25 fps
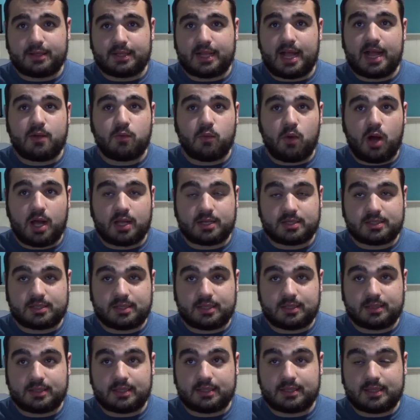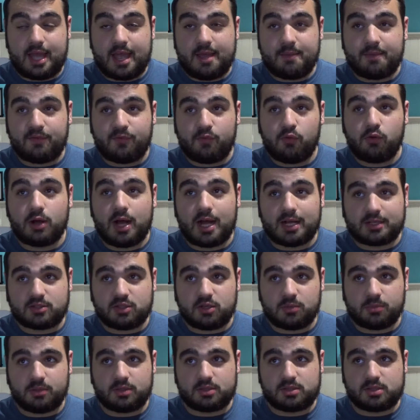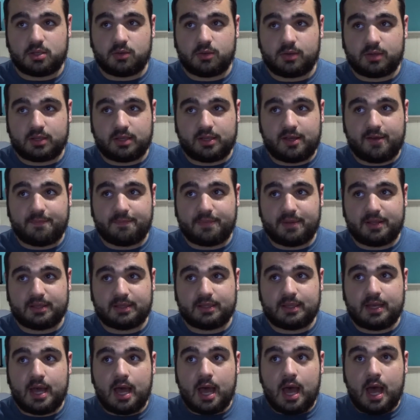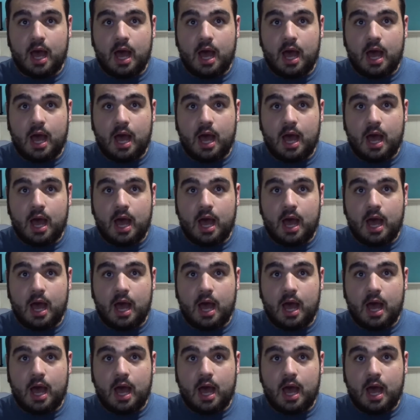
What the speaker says: and I watched it the day before October, so it could have been